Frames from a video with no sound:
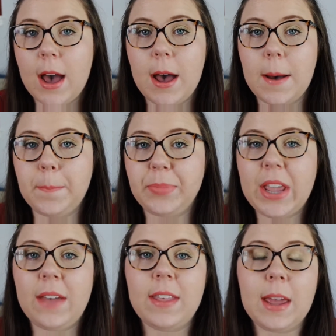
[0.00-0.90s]
And
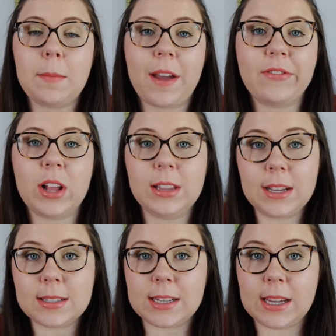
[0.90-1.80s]
then my friend
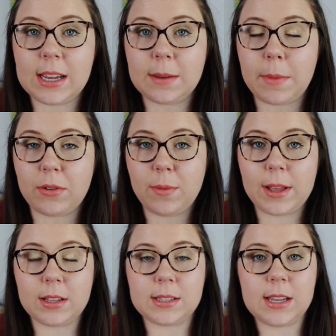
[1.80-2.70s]
Lindsay, my
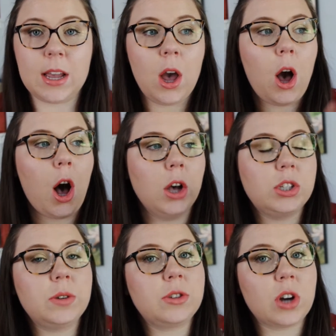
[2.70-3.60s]
roommate Lindsay,
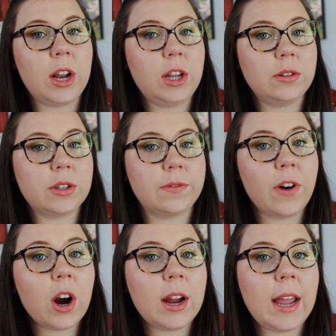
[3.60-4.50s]
also was trying to use
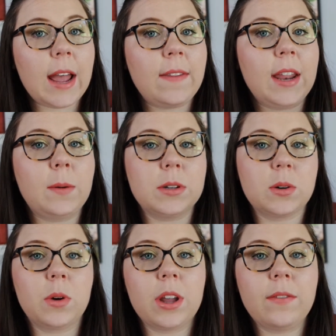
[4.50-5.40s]
Safari, and then it
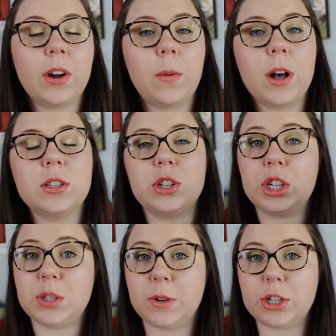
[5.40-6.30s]
wasn't working very well, so
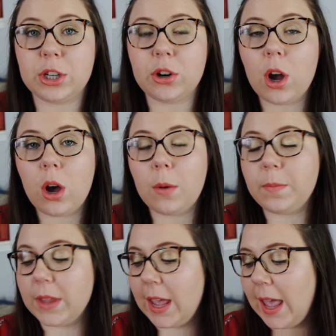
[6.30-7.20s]
she switched to Chrome.